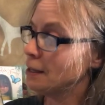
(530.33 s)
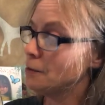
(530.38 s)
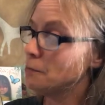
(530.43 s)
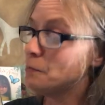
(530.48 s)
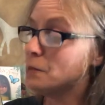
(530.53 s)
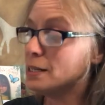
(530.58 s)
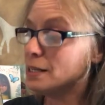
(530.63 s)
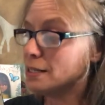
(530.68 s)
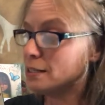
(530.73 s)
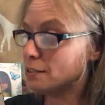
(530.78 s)

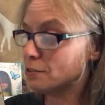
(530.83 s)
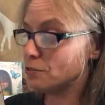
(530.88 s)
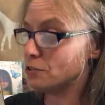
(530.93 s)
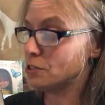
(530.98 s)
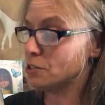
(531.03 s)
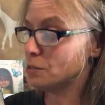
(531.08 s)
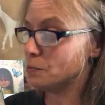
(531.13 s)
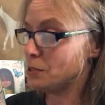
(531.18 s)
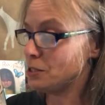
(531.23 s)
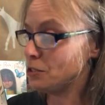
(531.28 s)
Many
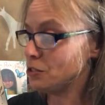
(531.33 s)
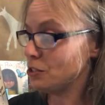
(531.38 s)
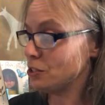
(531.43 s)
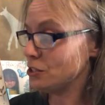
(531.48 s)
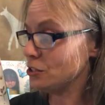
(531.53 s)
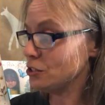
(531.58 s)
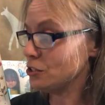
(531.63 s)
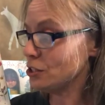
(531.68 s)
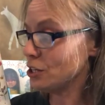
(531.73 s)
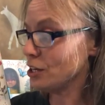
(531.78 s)
different
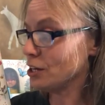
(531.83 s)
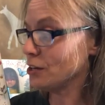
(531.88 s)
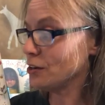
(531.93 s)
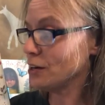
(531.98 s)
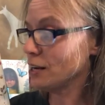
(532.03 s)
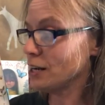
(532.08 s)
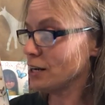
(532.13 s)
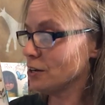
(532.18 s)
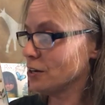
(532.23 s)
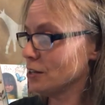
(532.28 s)
species share
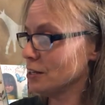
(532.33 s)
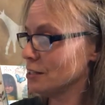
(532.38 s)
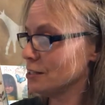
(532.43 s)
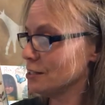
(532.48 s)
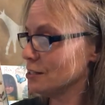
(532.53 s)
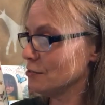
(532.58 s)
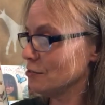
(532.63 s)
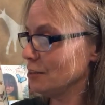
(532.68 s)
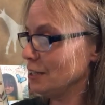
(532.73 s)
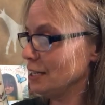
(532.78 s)

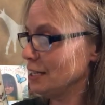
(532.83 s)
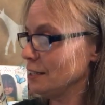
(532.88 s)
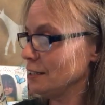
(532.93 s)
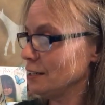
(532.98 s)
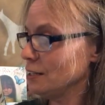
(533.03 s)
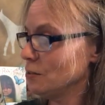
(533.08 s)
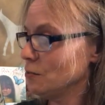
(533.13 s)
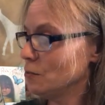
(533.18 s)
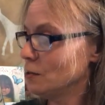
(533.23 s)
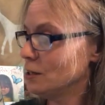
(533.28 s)
areas of land
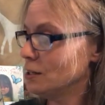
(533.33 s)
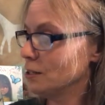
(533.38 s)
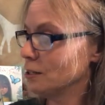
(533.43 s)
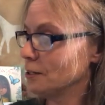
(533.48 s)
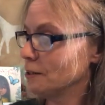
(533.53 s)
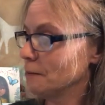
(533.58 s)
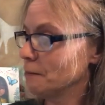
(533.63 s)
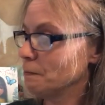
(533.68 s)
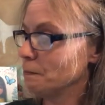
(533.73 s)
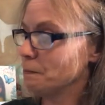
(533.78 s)
and
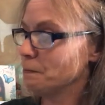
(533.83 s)
water.